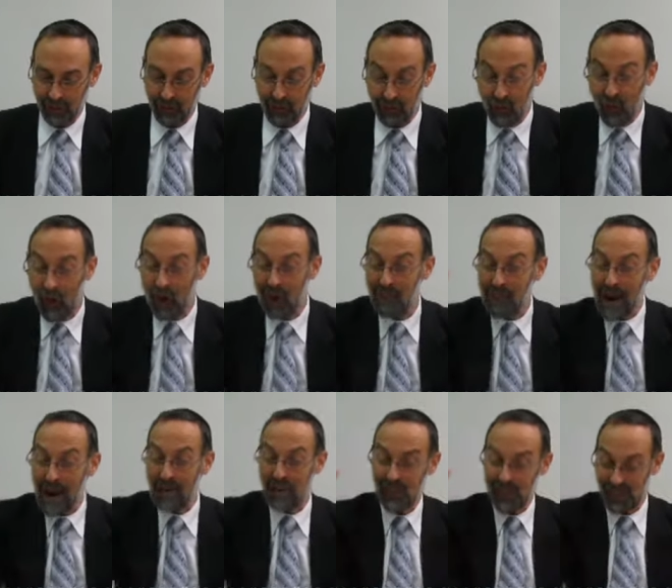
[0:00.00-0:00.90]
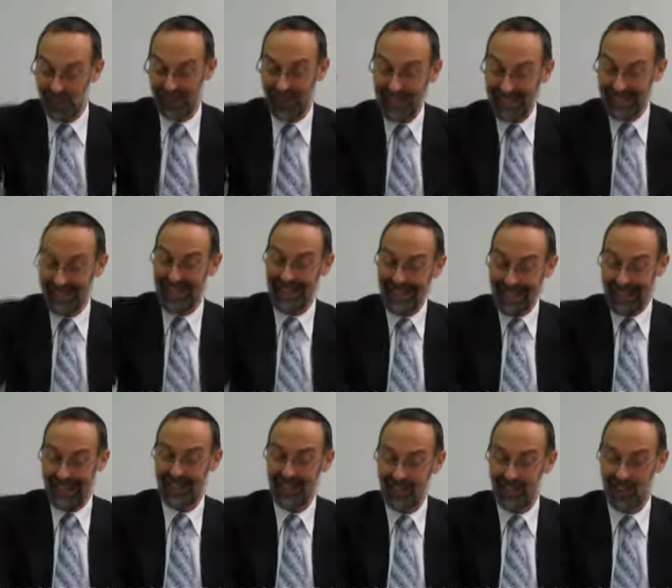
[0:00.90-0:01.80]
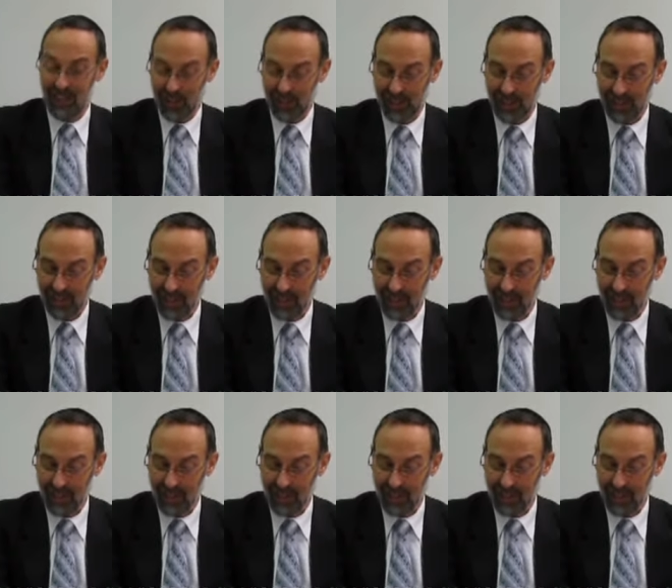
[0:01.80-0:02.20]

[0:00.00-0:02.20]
Four parashas that are dedicated to Yosef.